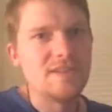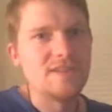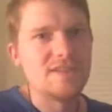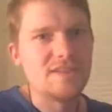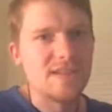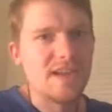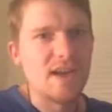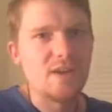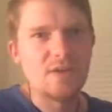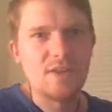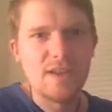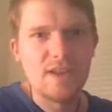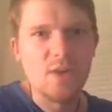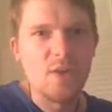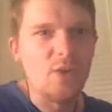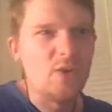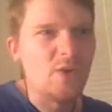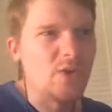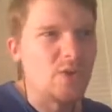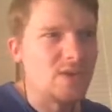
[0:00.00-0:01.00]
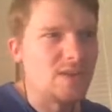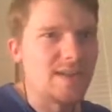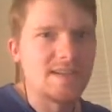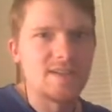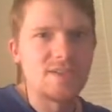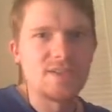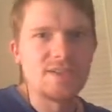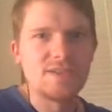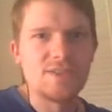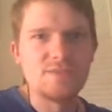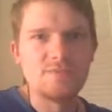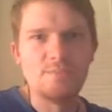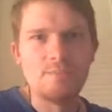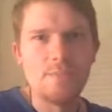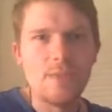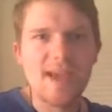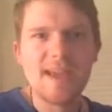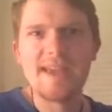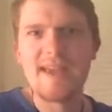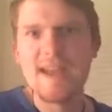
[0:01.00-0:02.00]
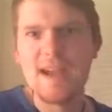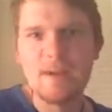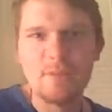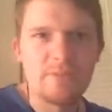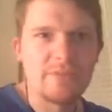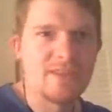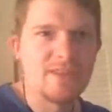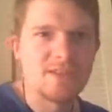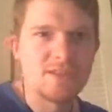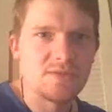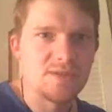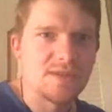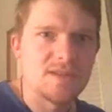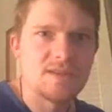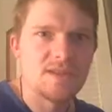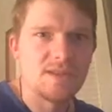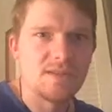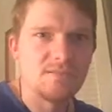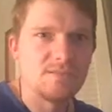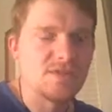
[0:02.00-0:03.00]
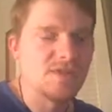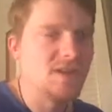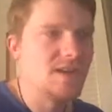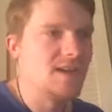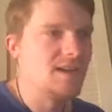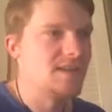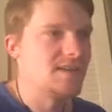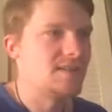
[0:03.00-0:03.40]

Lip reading: Saudi oil and just backing up these regimes.